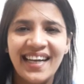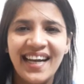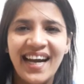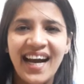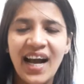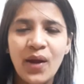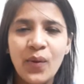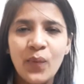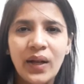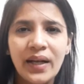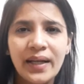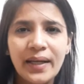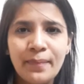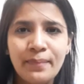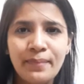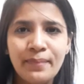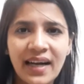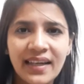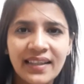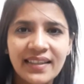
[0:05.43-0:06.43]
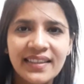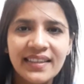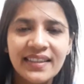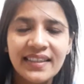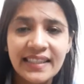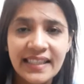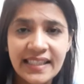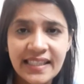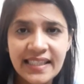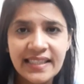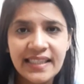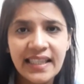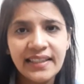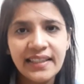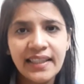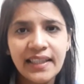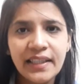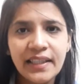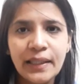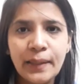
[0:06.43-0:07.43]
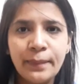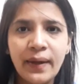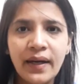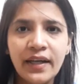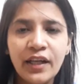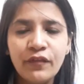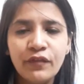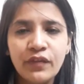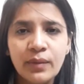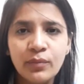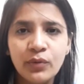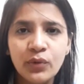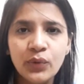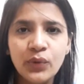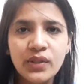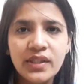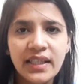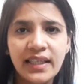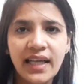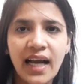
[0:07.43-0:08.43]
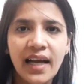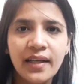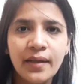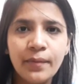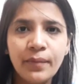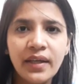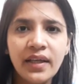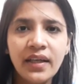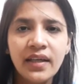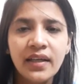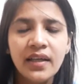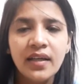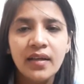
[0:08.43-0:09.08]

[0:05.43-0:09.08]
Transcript: Hi, welcome back. This is Nandini Tripathi from Roots Academy.